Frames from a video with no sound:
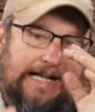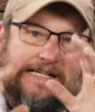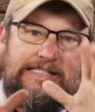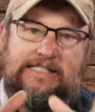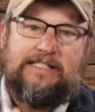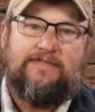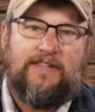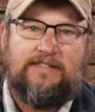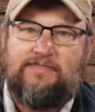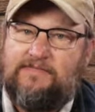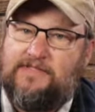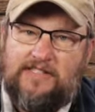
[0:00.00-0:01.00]
and I
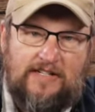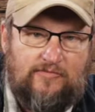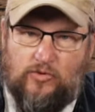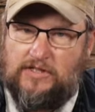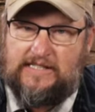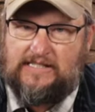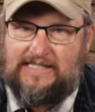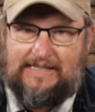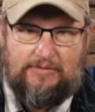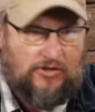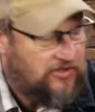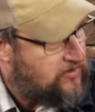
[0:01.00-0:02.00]
love working
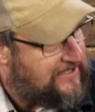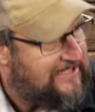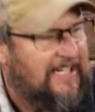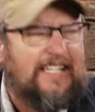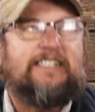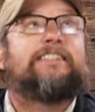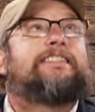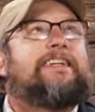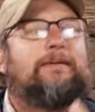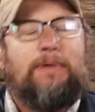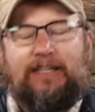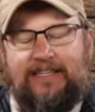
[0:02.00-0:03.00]
Labradors, right? You
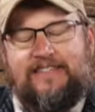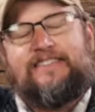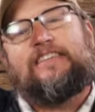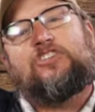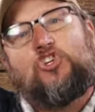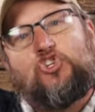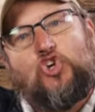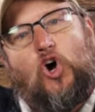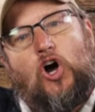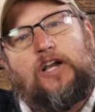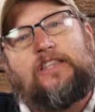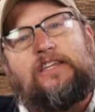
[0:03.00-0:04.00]
think about this. This is a
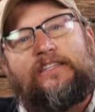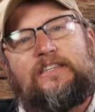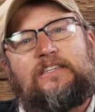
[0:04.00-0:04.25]
dog that is